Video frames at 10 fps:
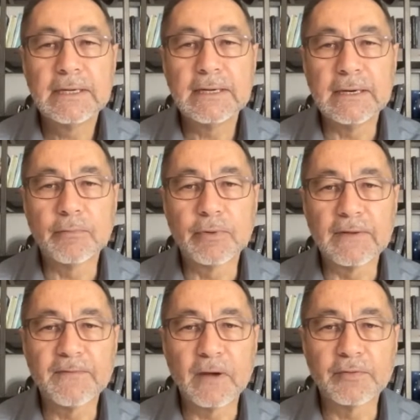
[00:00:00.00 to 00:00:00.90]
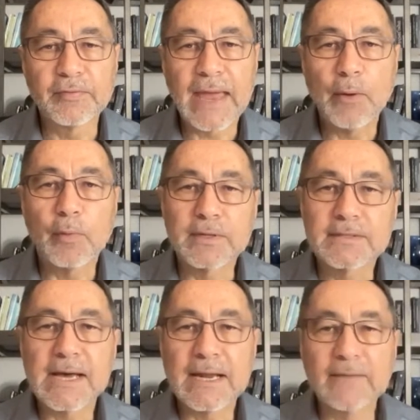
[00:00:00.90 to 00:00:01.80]
really felt that that
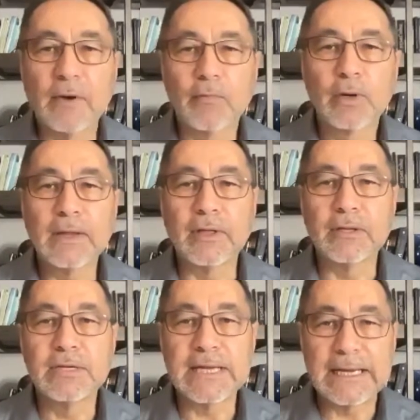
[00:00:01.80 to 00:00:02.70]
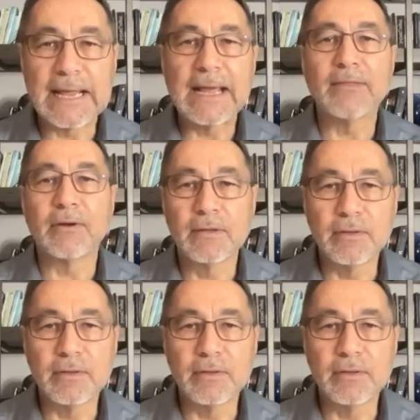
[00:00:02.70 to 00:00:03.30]
was kind of really the DNA,